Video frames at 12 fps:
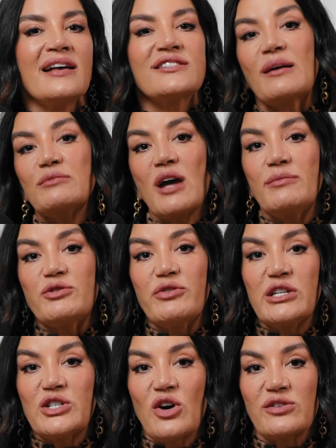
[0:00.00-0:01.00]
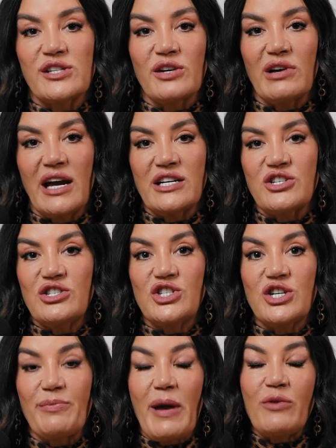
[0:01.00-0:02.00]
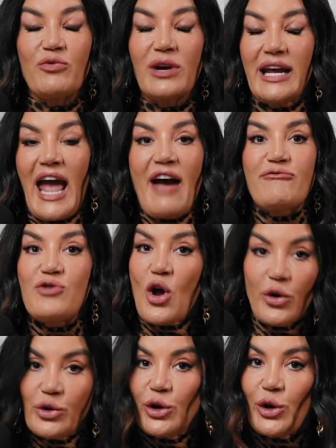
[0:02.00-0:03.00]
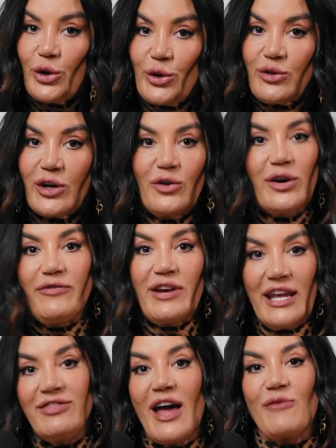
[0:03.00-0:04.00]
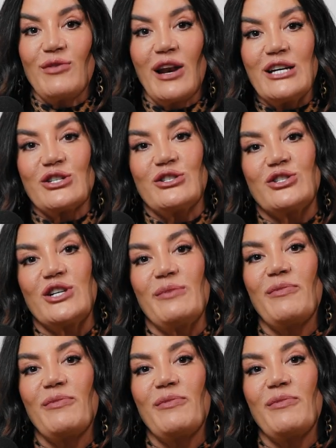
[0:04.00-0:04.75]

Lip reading: Sometimes you're in a toxic relationship and really have no clue that you're even in that relationship.